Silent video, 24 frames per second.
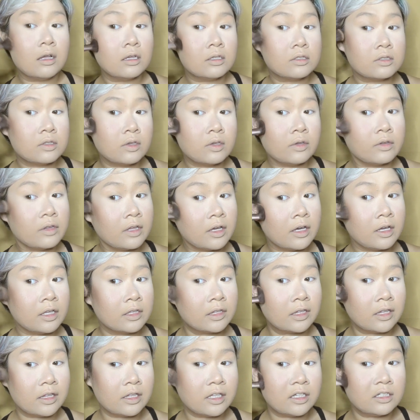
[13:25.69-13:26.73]
so that
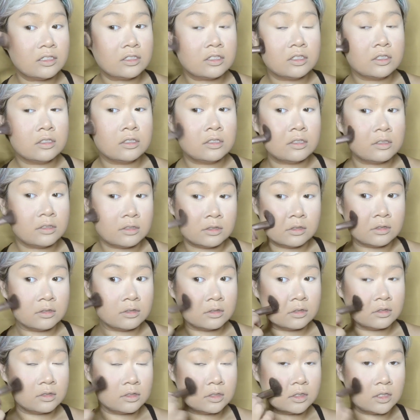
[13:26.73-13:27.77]
later on
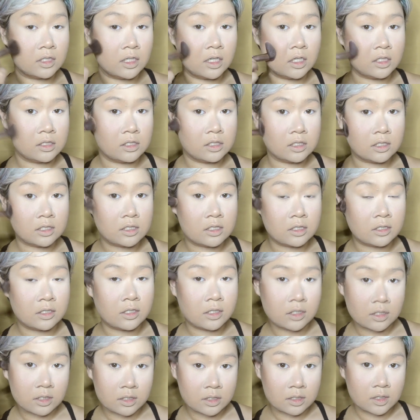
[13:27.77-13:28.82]
it just
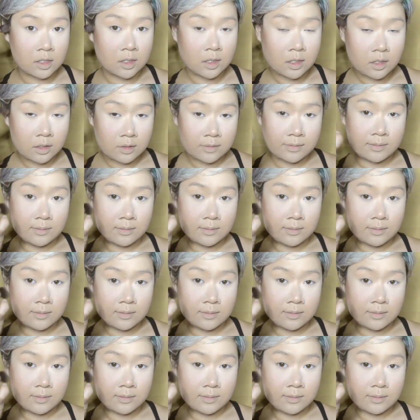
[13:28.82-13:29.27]
looks like